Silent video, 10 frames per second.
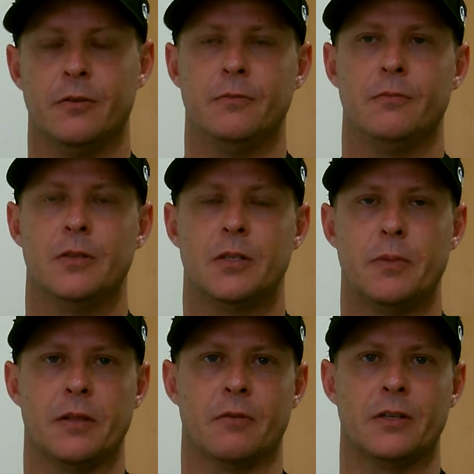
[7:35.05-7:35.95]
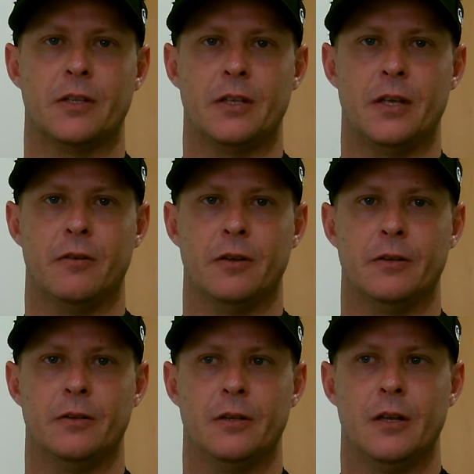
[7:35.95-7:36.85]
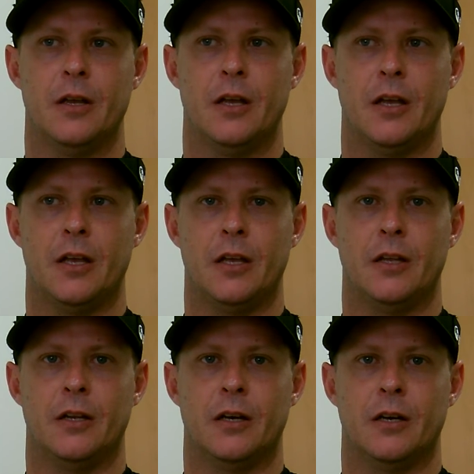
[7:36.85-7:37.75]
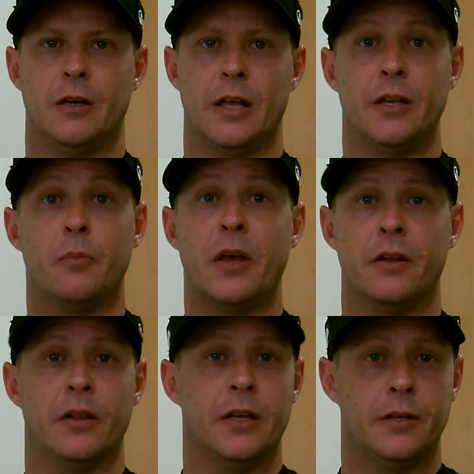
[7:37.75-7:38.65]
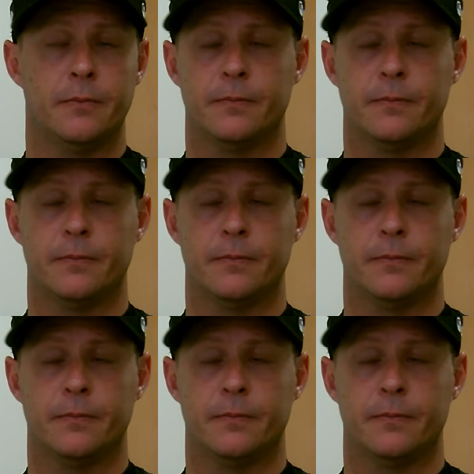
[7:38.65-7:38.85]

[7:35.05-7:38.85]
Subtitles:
and spent the rest of the year in independent league,